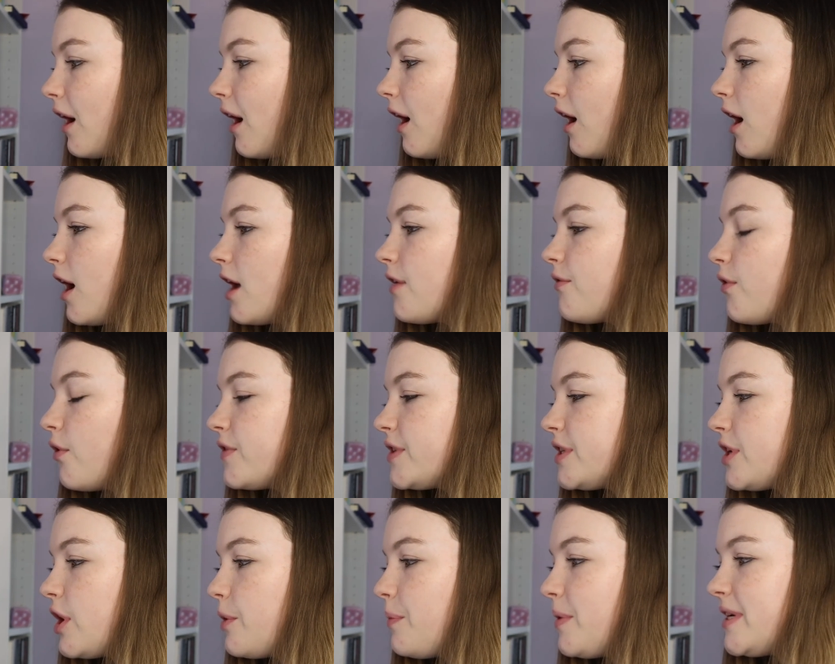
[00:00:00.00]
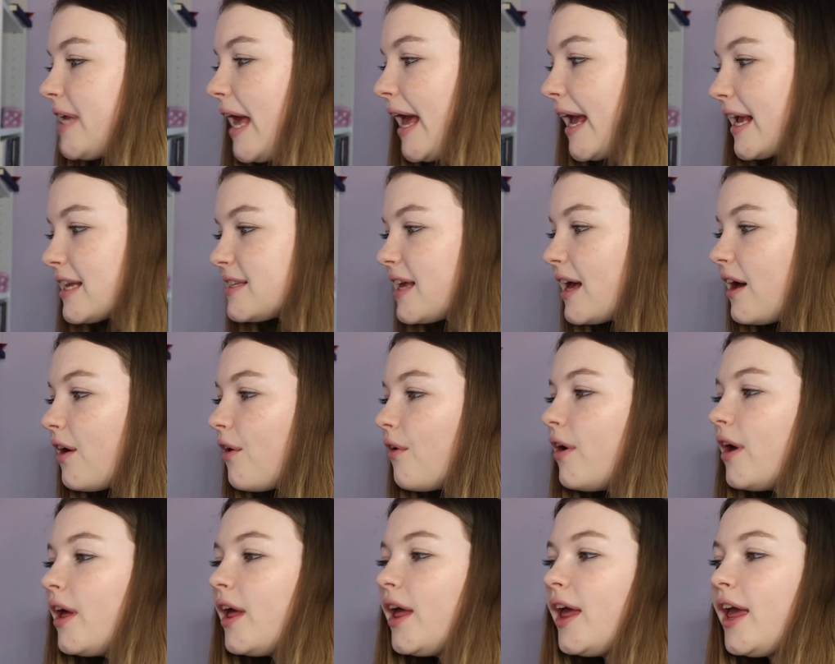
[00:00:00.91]
I've obviously opened
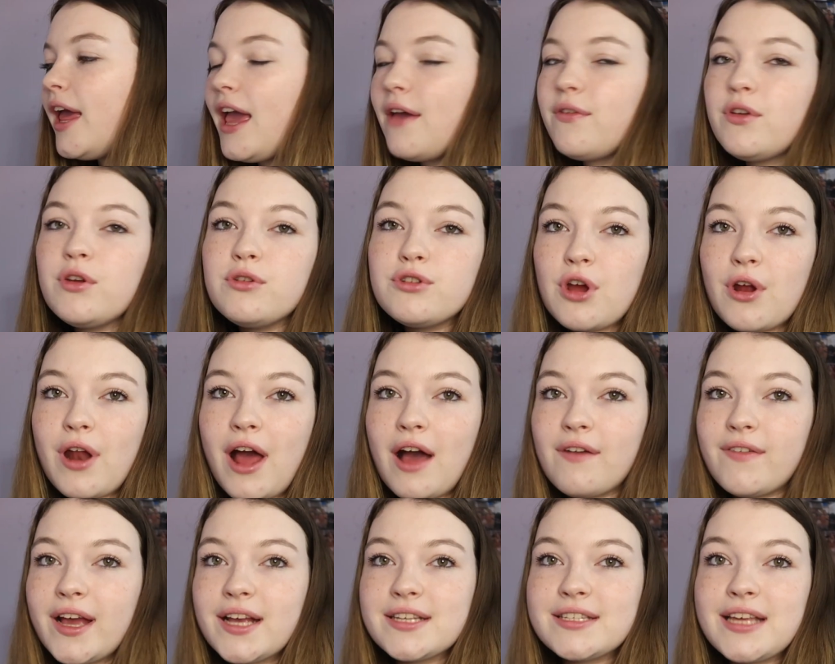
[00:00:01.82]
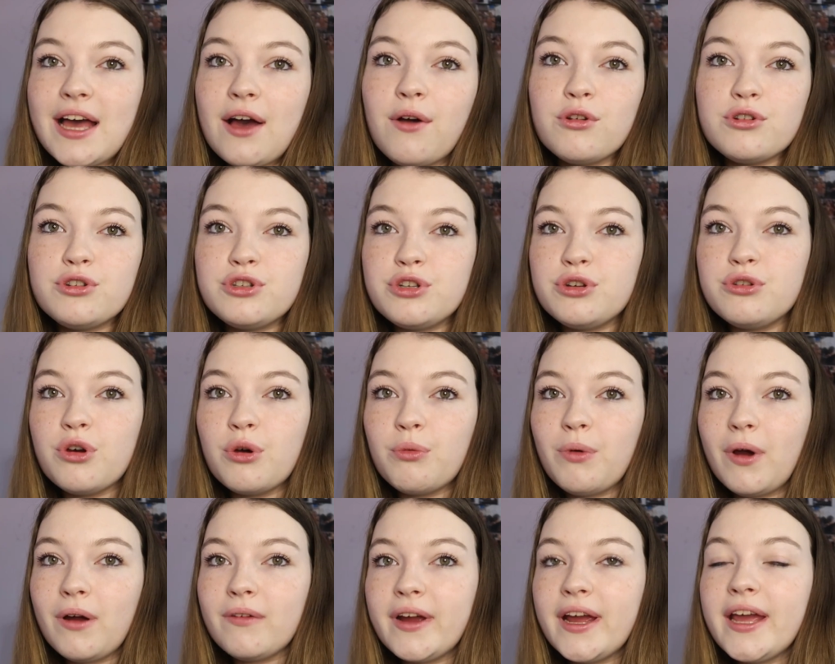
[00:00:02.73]
Excel. If you don't have Excel, do not
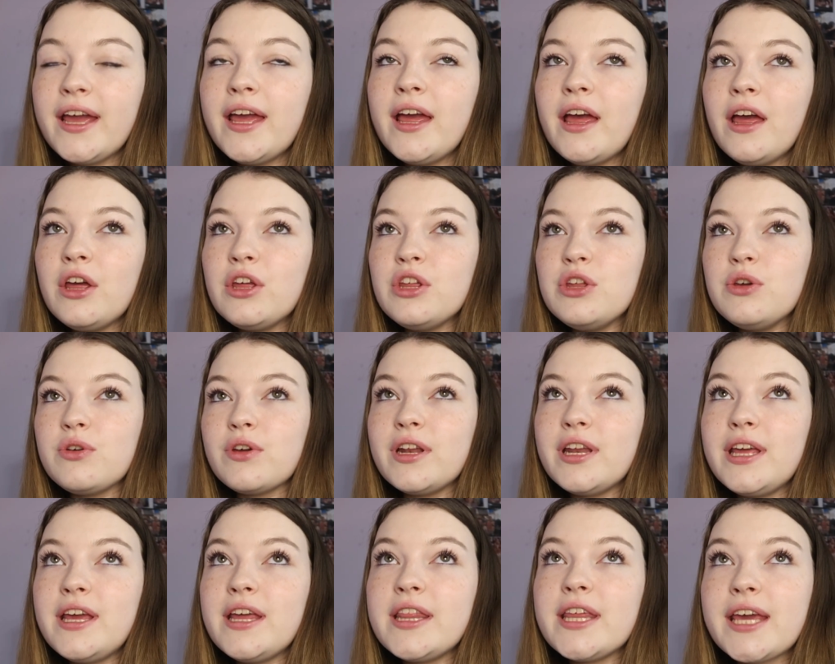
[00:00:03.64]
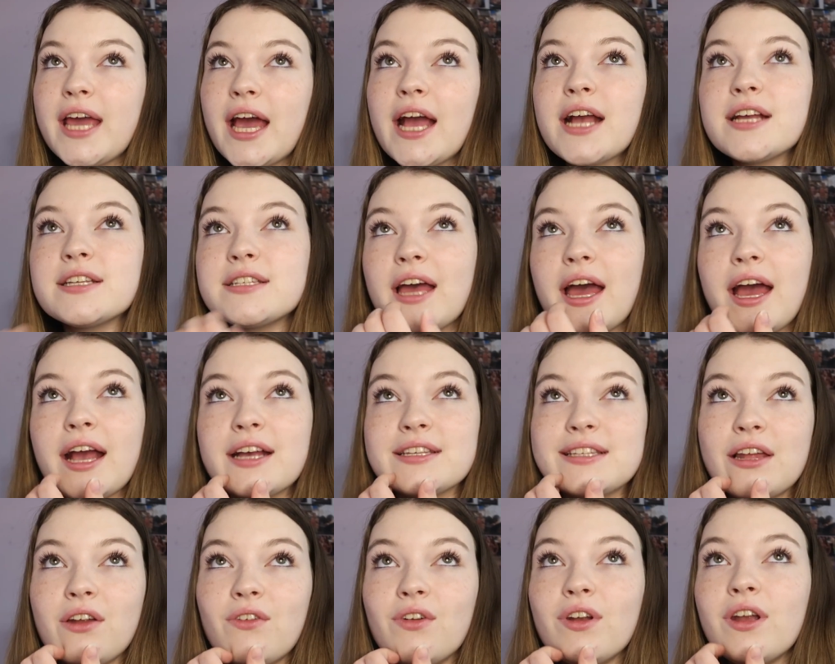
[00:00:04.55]
worry. You can either get
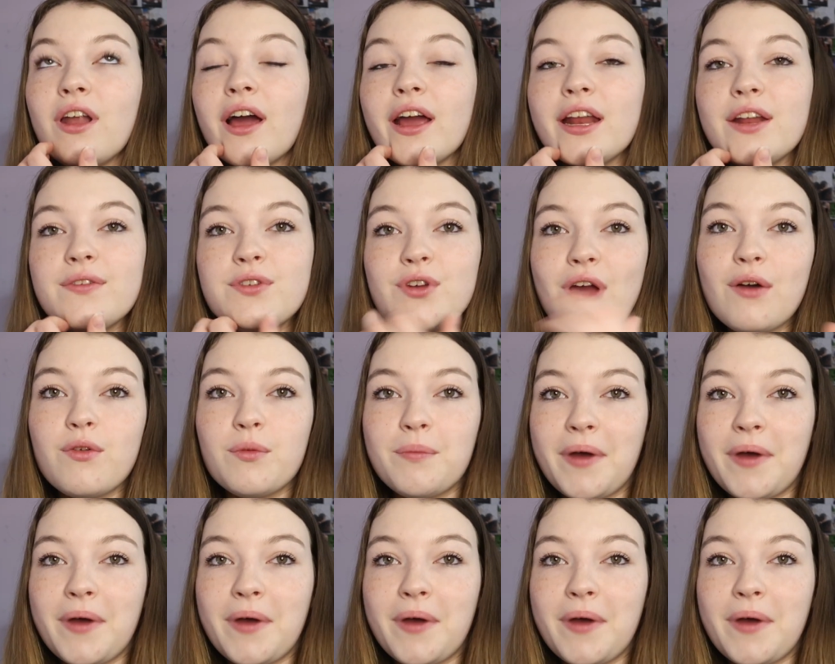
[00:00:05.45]
Excel online if you have a